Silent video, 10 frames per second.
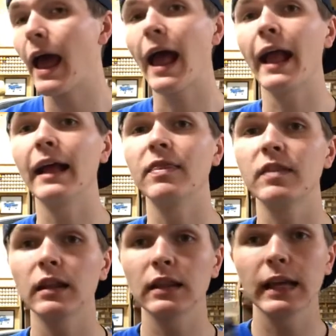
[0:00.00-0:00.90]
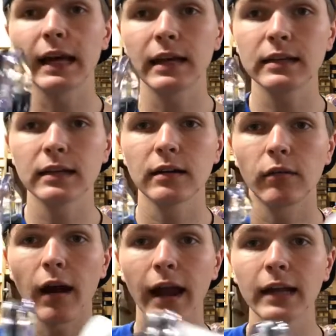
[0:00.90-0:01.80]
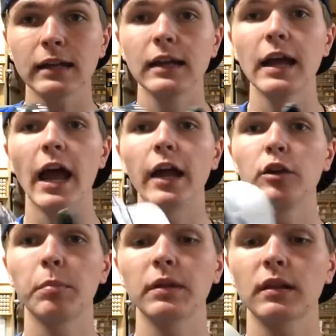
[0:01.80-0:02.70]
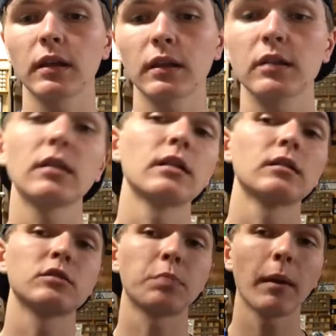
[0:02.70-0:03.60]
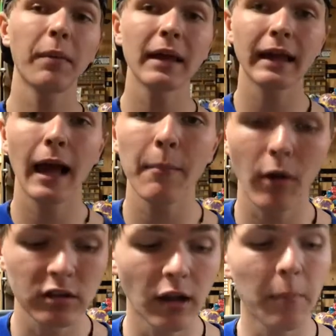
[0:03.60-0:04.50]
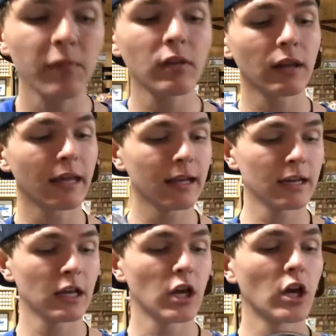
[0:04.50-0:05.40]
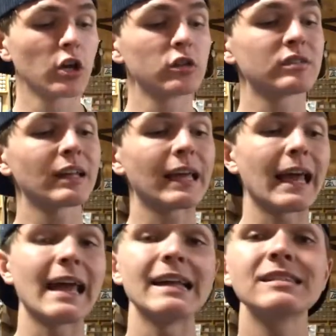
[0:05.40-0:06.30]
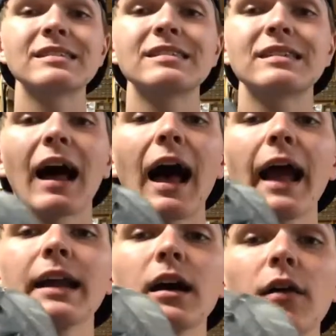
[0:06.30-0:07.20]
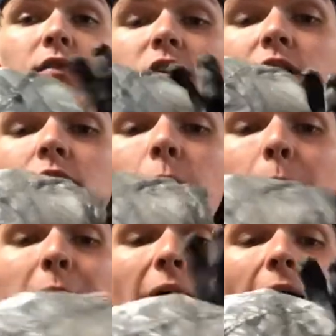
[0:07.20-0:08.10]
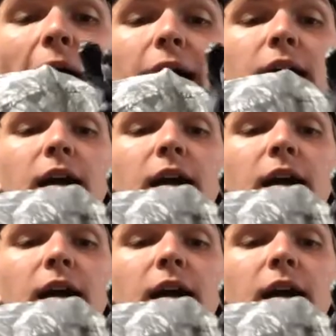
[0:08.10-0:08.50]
and the lid, right? And you put the spray paint cap on top of the lid, you stick it inside of the bag,